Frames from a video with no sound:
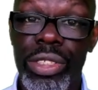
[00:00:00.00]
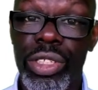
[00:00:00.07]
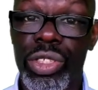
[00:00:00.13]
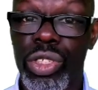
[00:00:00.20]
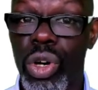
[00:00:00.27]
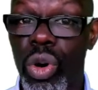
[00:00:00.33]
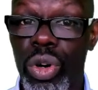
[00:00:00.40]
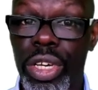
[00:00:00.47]
you're
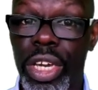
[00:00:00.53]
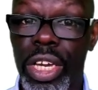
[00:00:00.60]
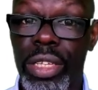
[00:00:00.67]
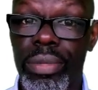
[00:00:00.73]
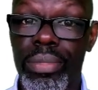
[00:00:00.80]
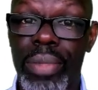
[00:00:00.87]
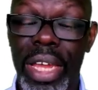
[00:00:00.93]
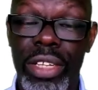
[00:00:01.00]

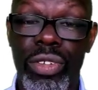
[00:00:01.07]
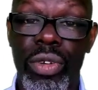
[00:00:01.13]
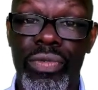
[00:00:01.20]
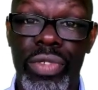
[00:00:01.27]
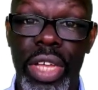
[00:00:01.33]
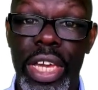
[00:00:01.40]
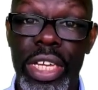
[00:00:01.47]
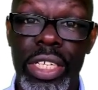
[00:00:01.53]
talking matter
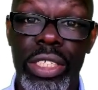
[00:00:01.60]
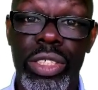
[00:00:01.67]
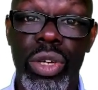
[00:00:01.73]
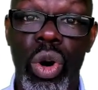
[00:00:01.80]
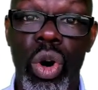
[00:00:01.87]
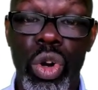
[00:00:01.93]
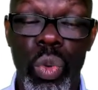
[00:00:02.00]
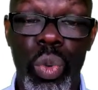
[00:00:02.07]
of days
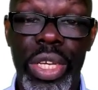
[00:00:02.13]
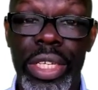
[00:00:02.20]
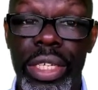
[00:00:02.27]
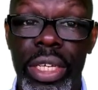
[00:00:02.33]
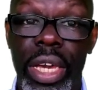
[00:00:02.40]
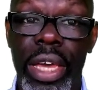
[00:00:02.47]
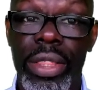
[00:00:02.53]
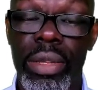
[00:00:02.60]
or a
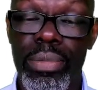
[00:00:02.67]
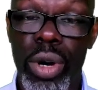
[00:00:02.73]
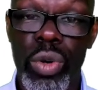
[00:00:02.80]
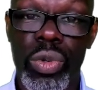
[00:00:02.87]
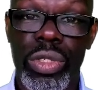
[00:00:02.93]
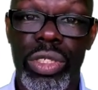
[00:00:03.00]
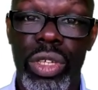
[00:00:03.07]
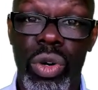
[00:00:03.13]
week at the
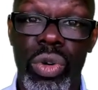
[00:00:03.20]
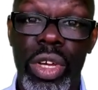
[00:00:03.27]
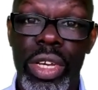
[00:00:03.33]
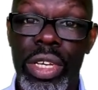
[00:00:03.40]
most. So